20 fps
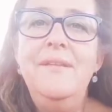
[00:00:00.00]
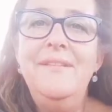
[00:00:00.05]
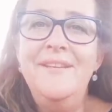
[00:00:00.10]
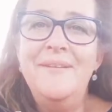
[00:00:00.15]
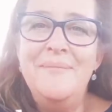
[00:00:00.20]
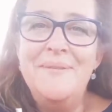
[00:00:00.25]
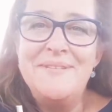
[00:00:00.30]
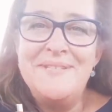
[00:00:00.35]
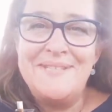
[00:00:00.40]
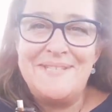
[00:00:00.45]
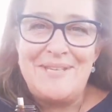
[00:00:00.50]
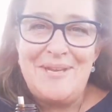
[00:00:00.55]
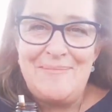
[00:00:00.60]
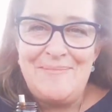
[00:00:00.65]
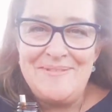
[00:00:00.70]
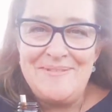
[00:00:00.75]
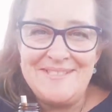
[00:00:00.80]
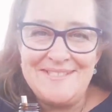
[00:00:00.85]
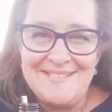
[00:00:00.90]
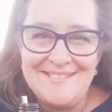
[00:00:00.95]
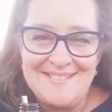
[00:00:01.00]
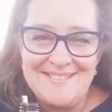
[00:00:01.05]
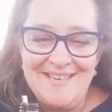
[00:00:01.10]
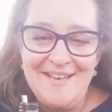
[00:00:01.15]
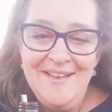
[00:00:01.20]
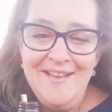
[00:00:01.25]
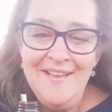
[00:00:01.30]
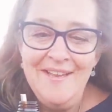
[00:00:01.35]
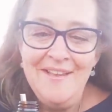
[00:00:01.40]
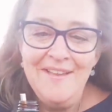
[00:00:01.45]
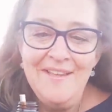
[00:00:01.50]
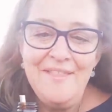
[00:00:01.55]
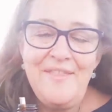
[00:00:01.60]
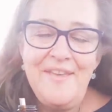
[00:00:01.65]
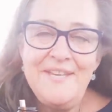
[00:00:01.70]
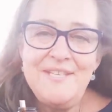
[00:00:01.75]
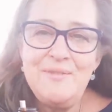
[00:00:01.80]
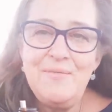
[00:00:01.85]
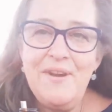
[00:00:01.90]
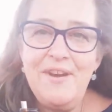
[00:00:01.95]
I'm a superstar.
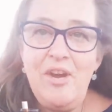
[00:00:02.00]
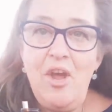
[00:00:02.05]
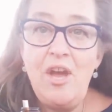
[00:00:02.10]
Thanks, Rita.